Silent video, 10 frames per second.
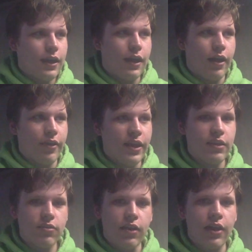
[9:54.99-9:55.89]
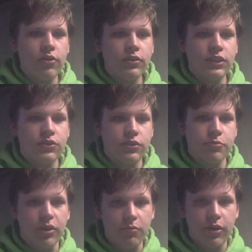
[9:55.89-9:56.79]
That's not only
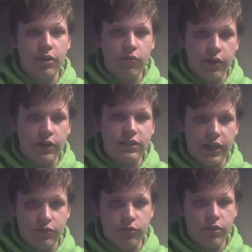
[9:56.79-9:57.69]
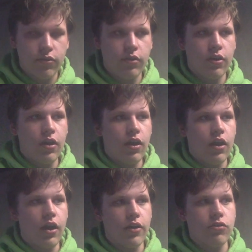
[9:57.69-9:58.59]
stupid, but it's very dangerous.
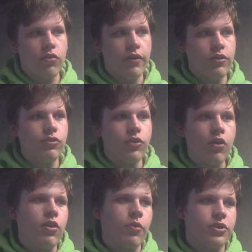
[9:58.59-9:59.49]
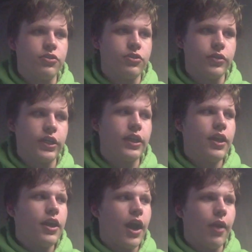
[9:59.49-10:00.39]
So if you don't know what you're doing,
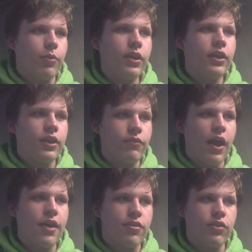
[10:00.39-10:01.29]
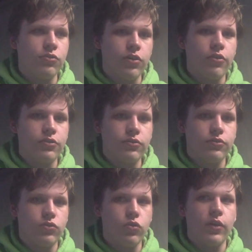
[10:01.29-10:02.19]
I really advise that you don't
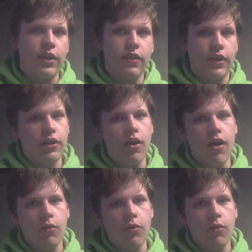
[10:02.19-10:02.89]
do anything at all